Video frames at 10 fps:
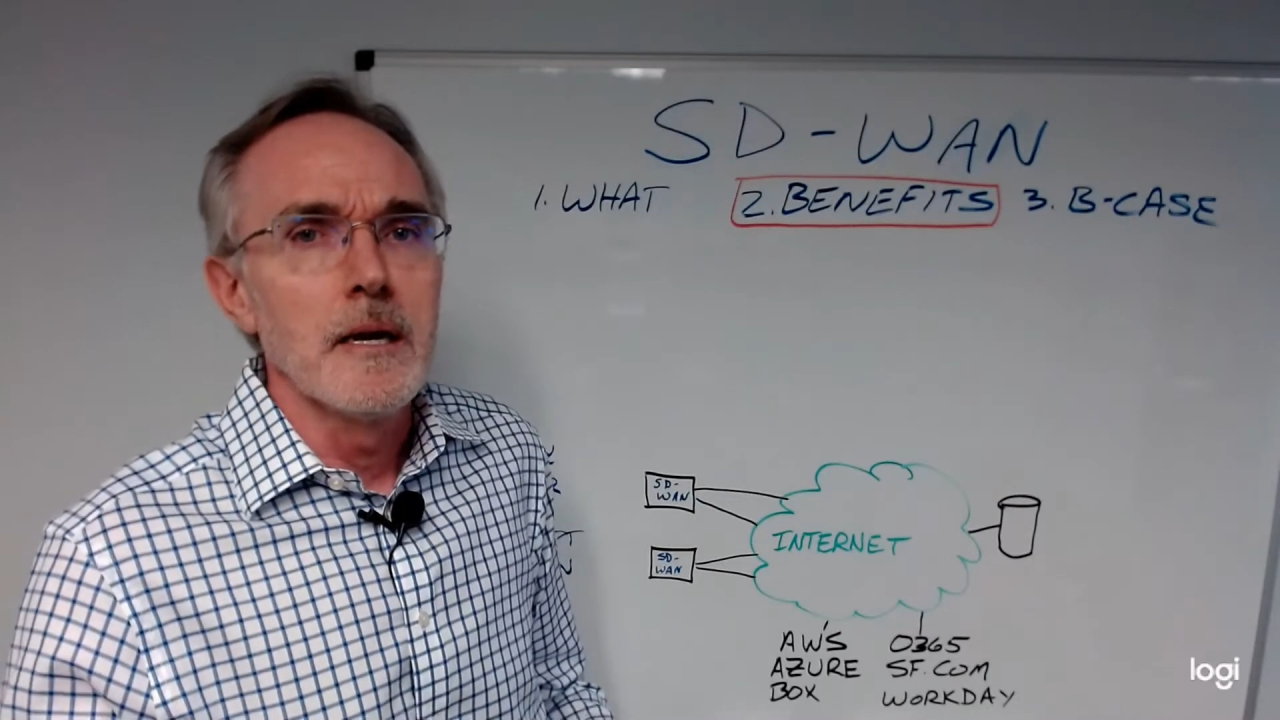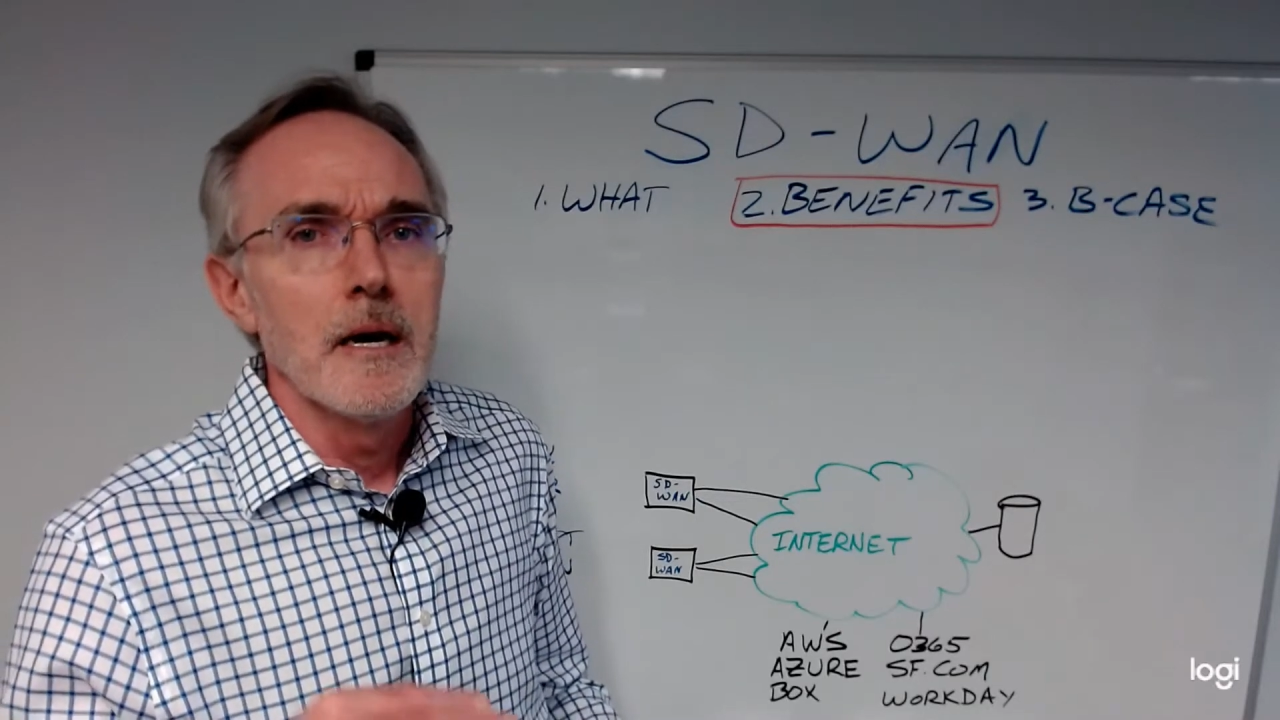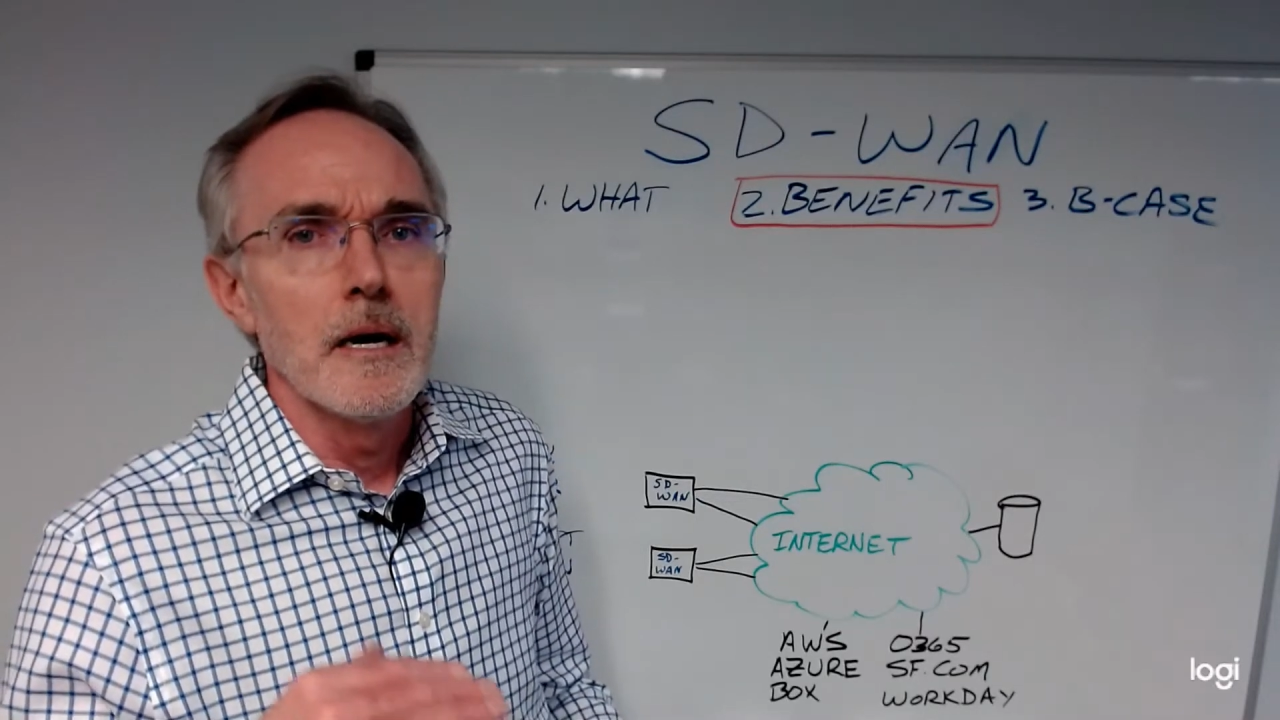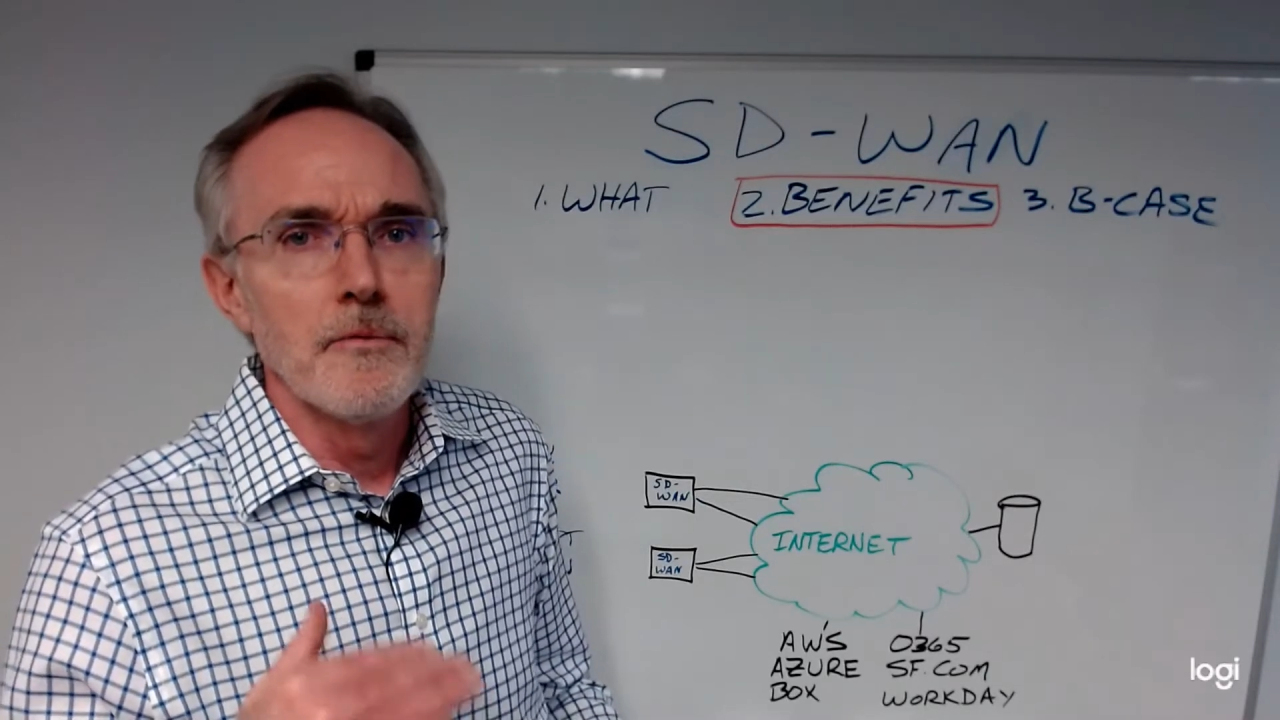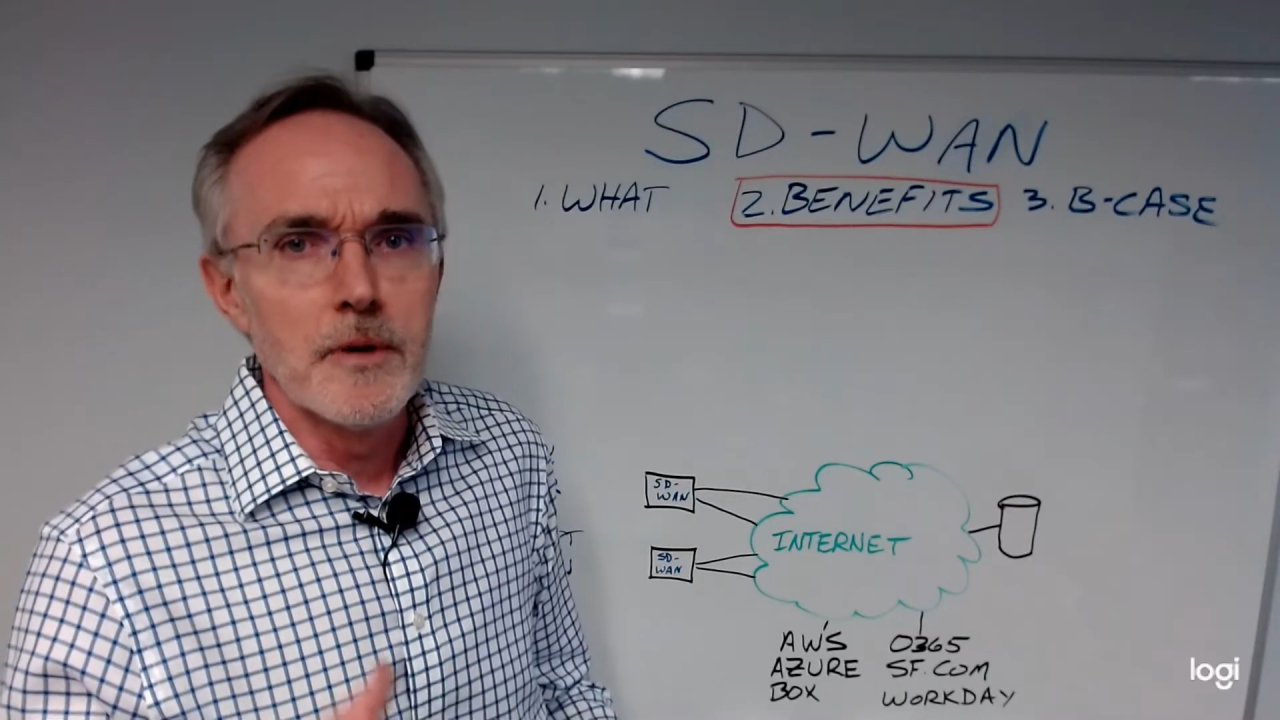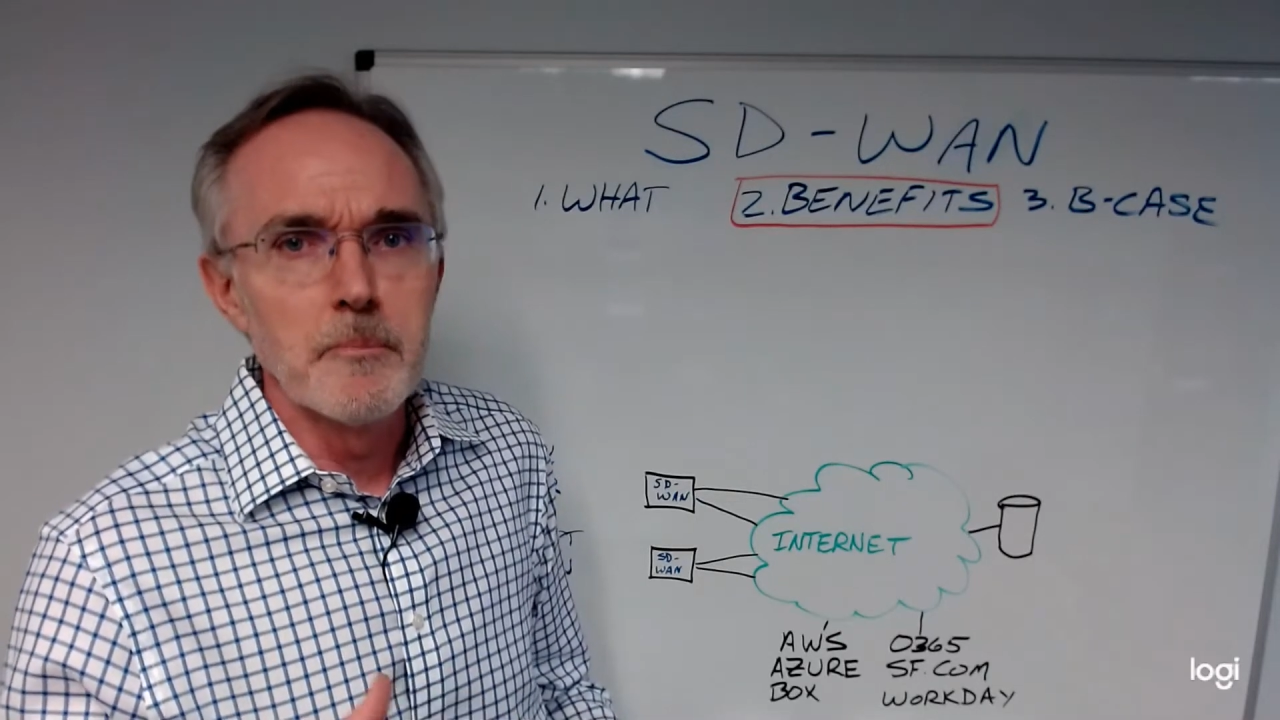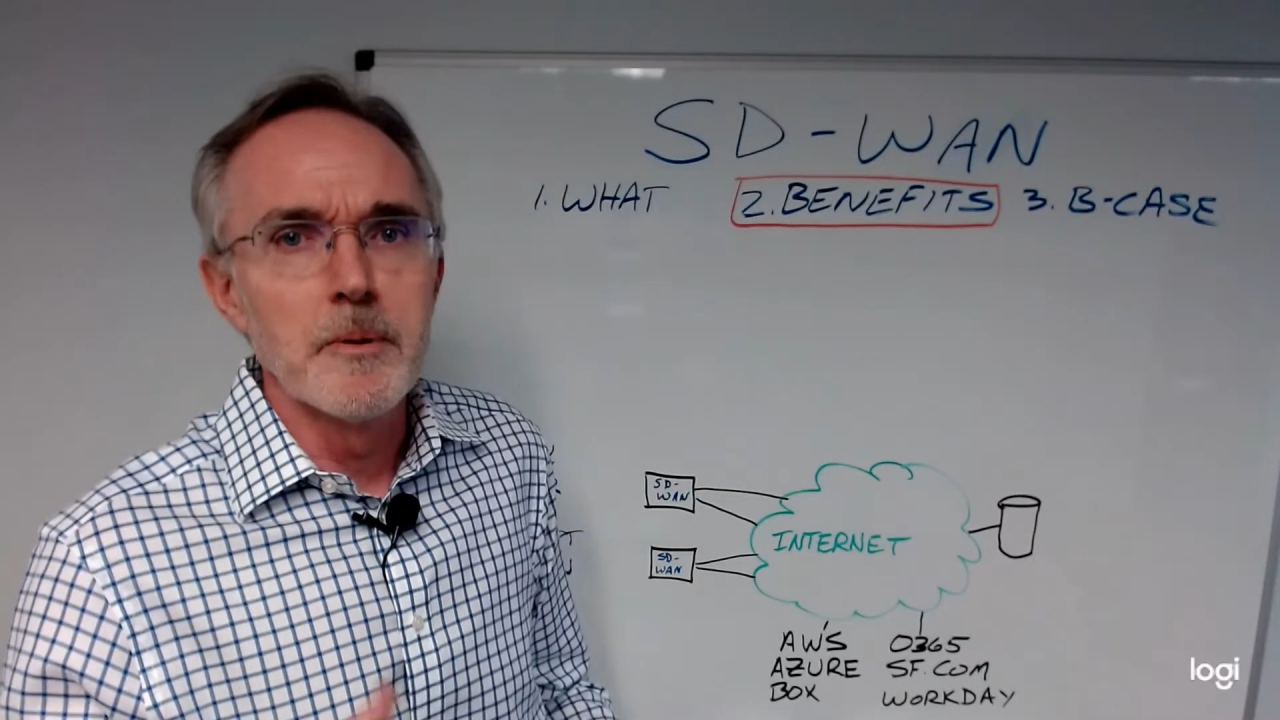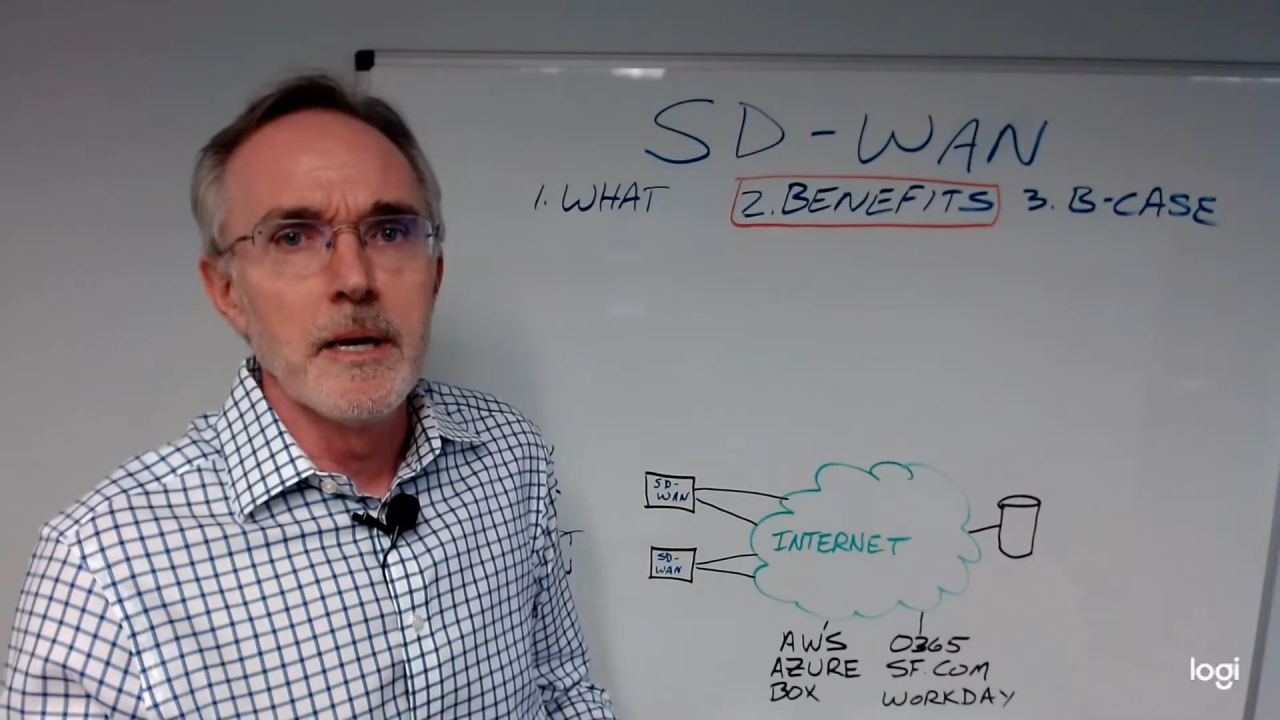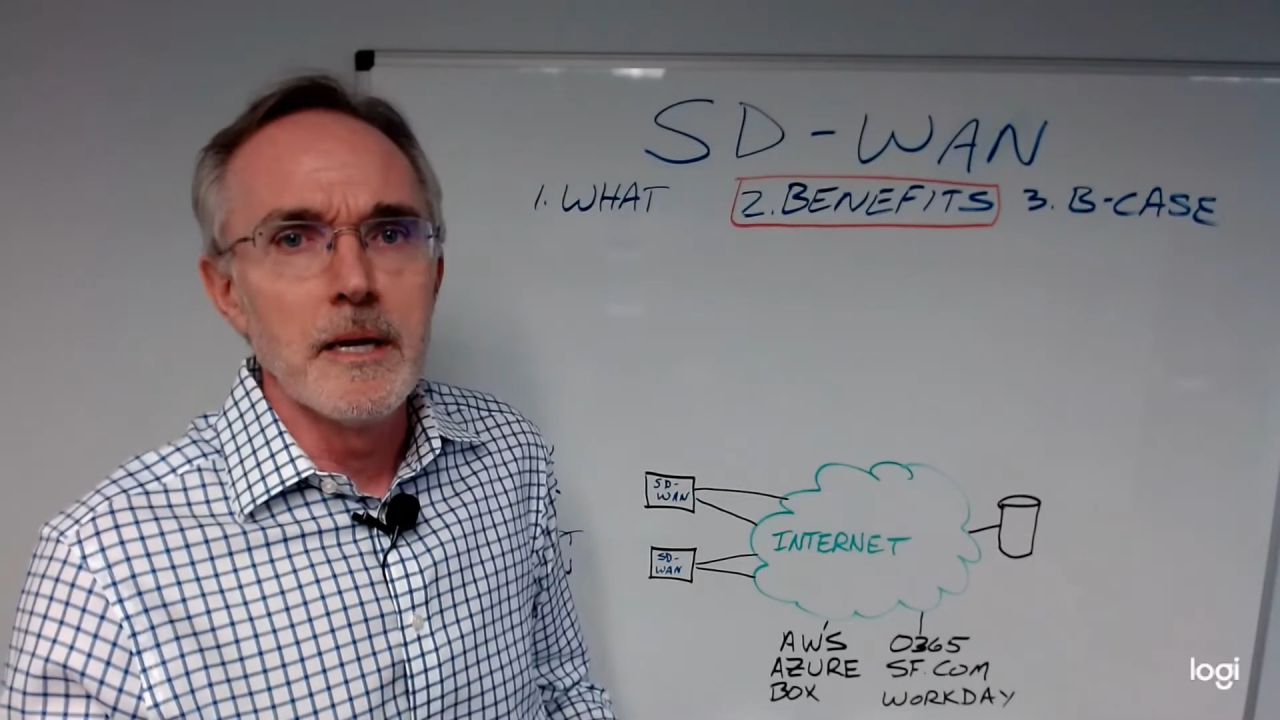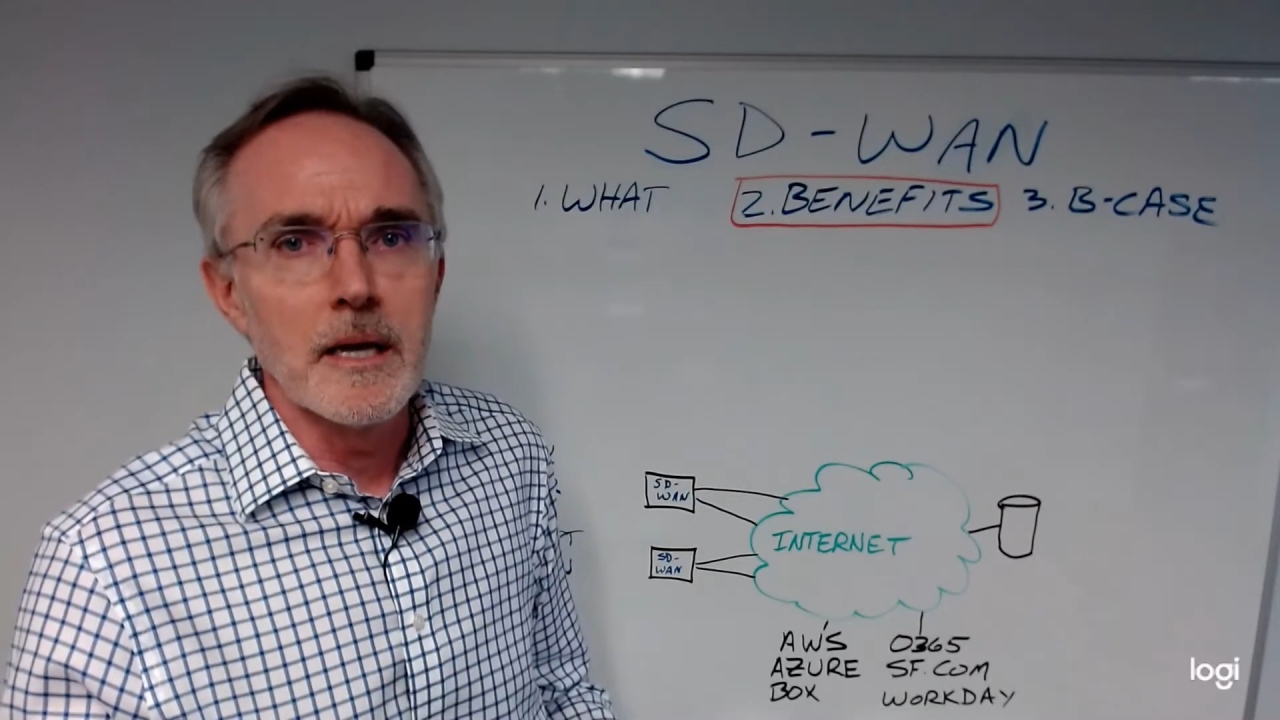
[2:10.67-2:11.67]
of implementing